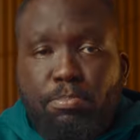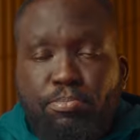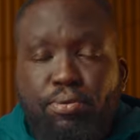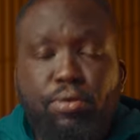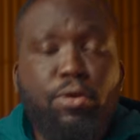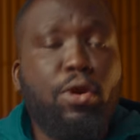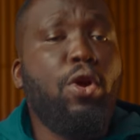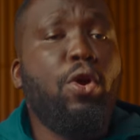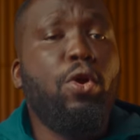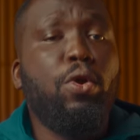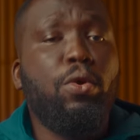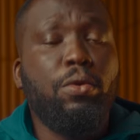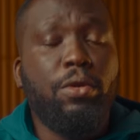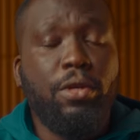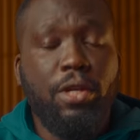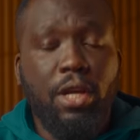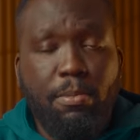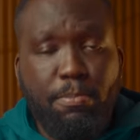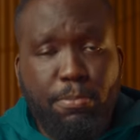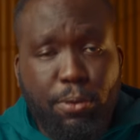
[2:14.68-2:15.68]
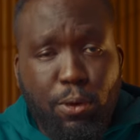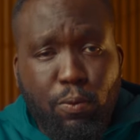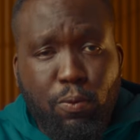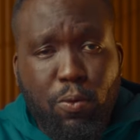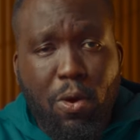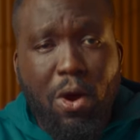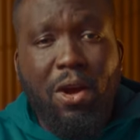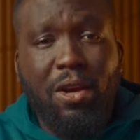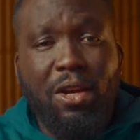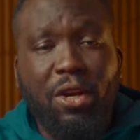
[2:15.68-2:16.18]
Pro number
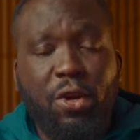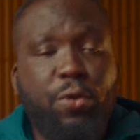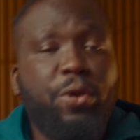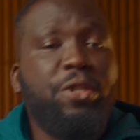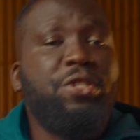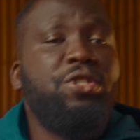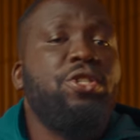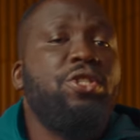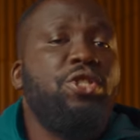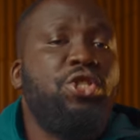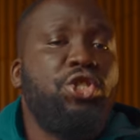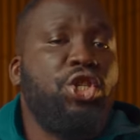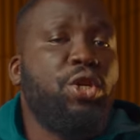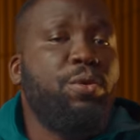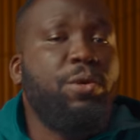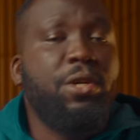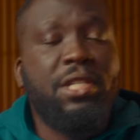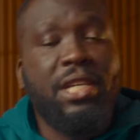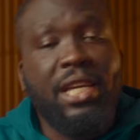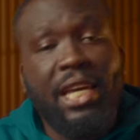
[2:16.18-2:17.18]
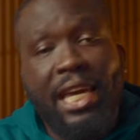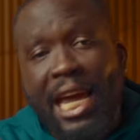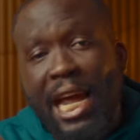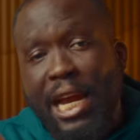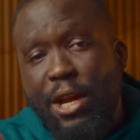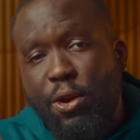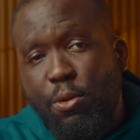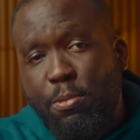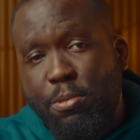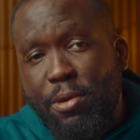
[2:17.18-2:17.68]
one. Kristen Stewart and
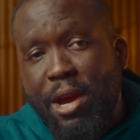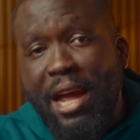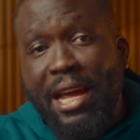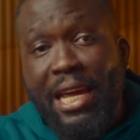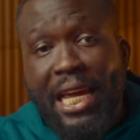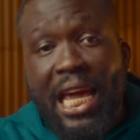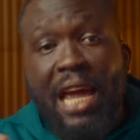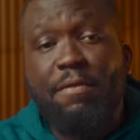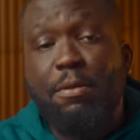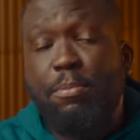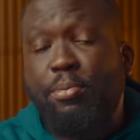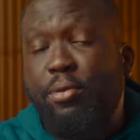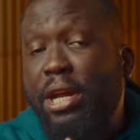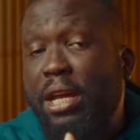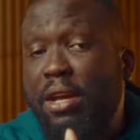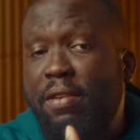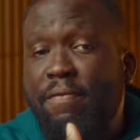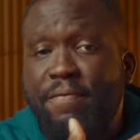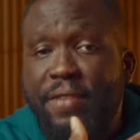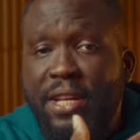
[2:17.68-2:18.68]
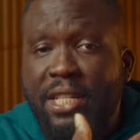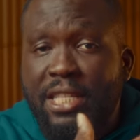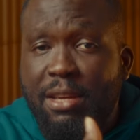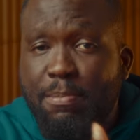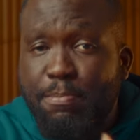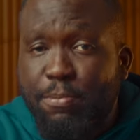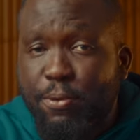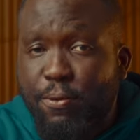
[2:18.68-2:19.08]
Katy O'Brian gave a pretty convincing